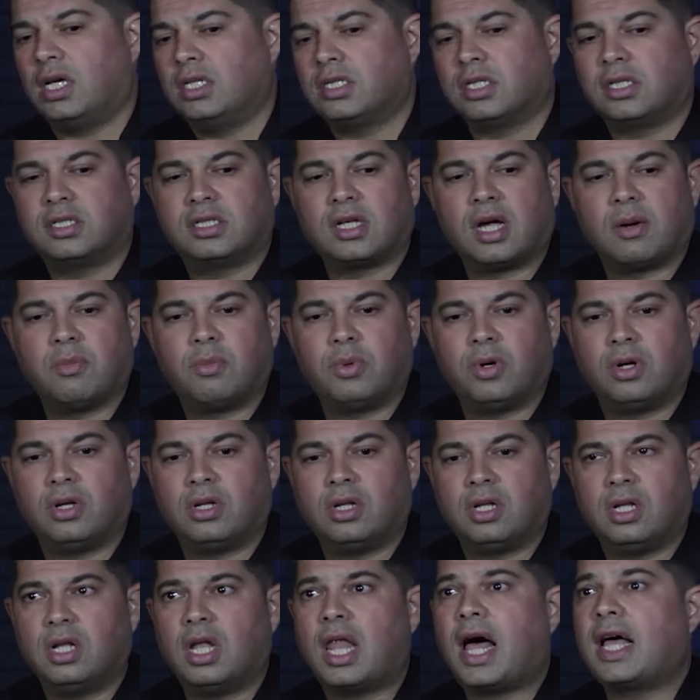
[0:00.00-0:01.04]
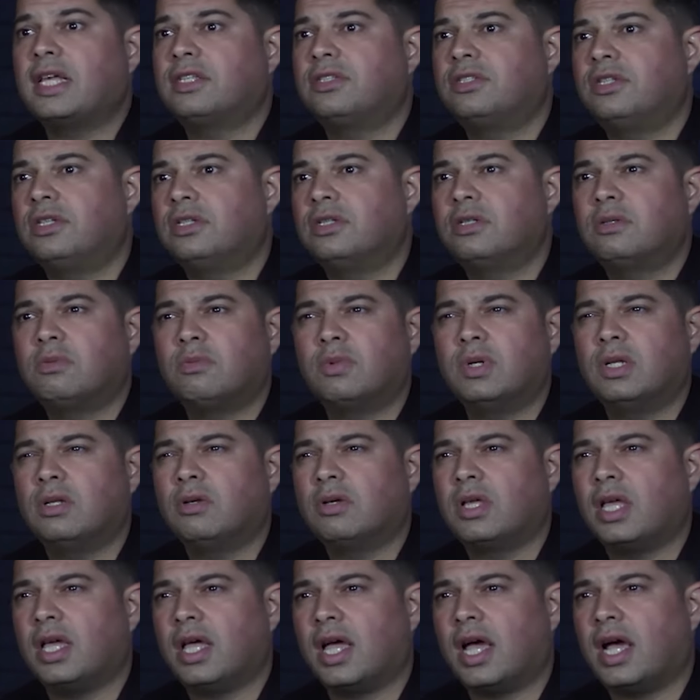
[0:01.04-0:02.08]
as example, last year we're
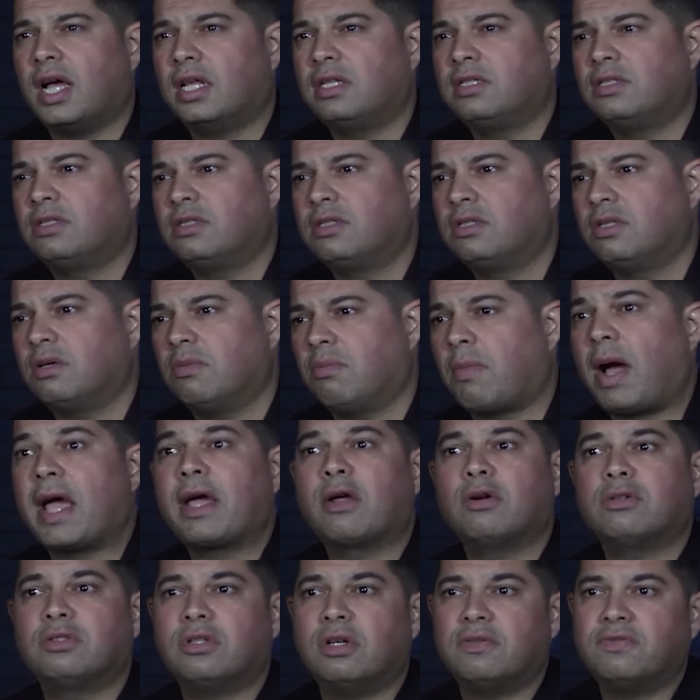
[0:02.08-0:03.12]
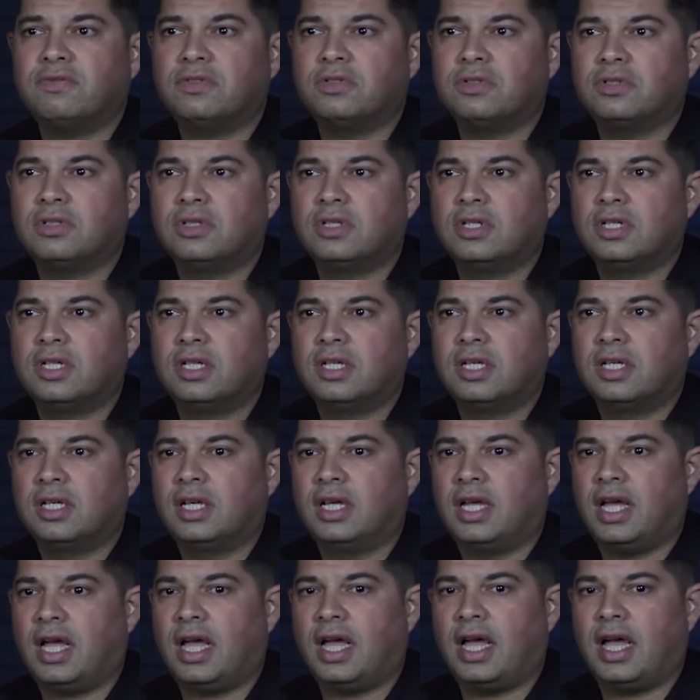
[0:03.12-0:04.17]
looking at Microsoft,
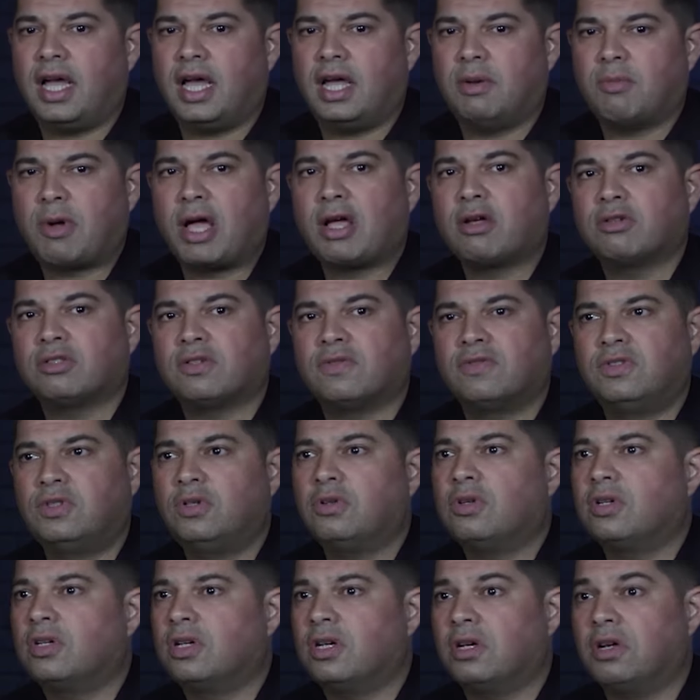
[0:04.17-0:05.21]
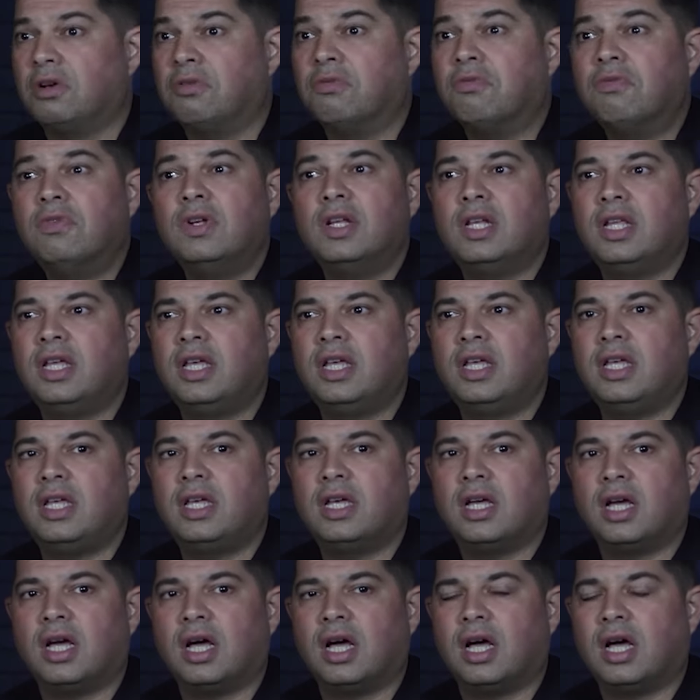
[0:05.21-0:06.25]
and Microsoft took a really
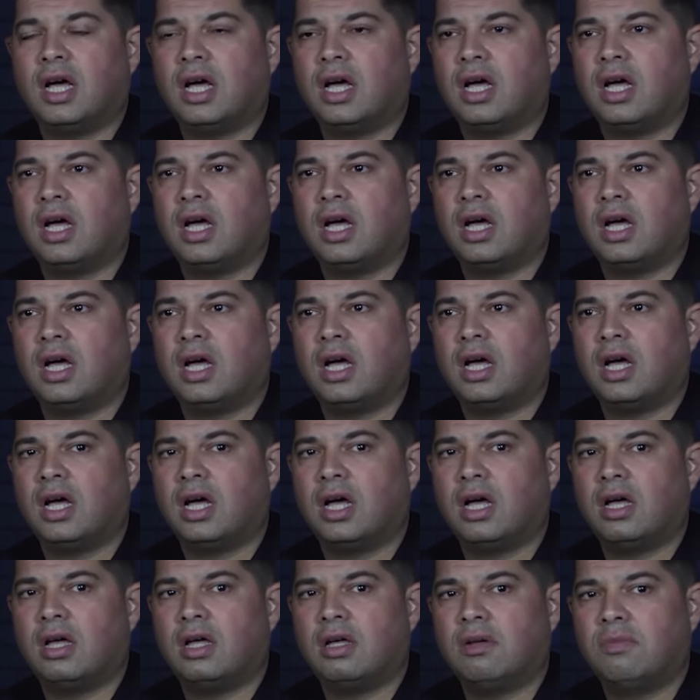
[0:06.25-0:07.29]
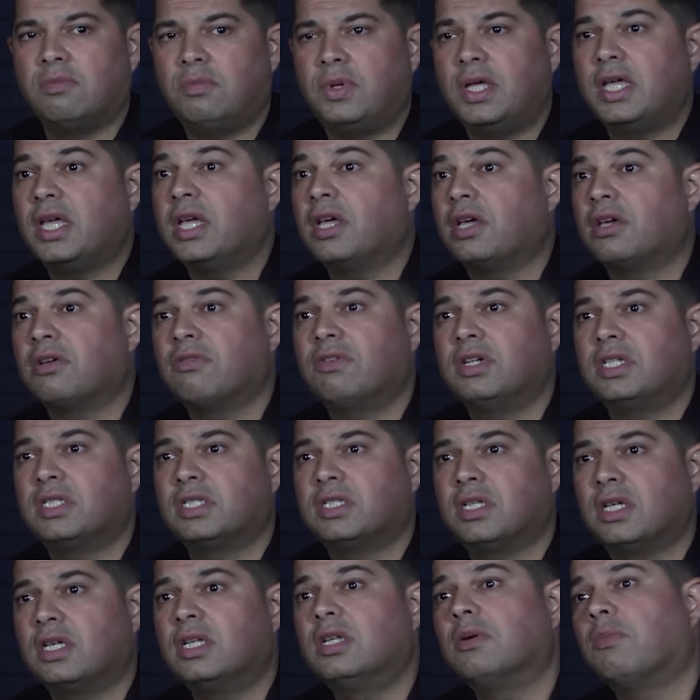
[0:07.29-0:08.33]
big increase
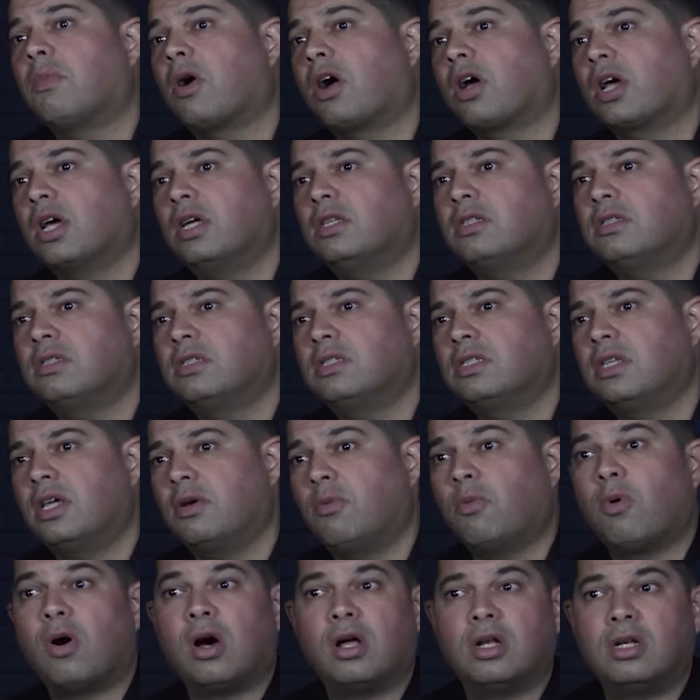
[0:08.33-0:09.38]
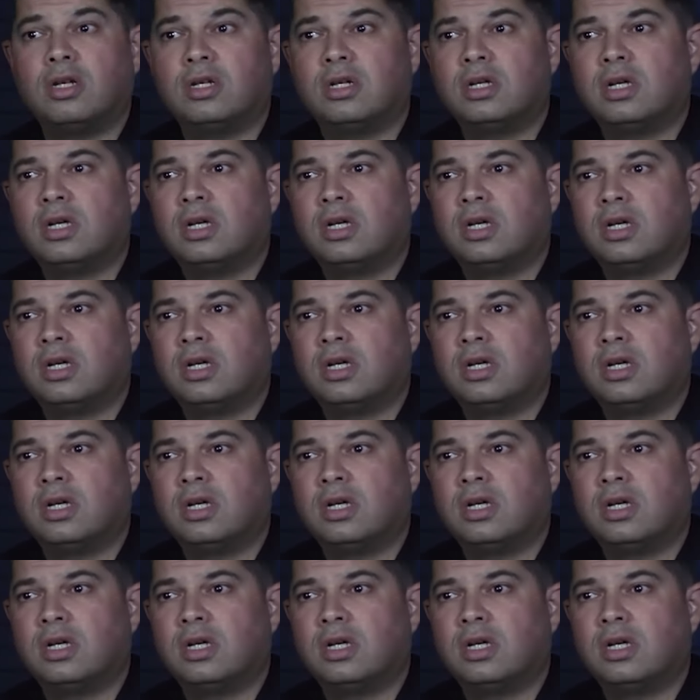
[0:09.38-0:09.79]
in the market. They won.